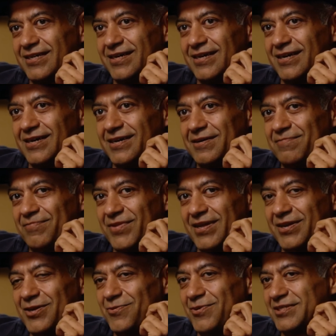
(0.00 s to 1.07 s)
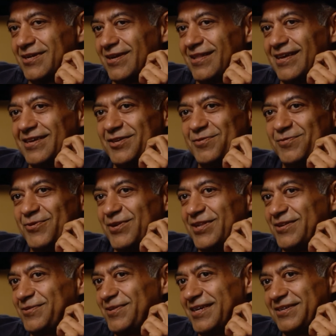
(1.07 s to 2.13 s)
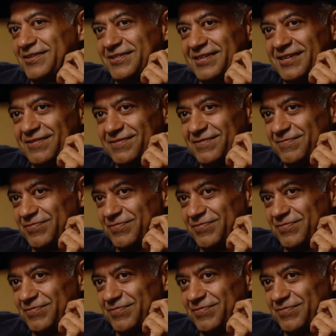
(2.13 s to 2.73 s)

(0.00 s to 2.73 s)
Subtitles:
and no one's gonna like you more than you like yourself.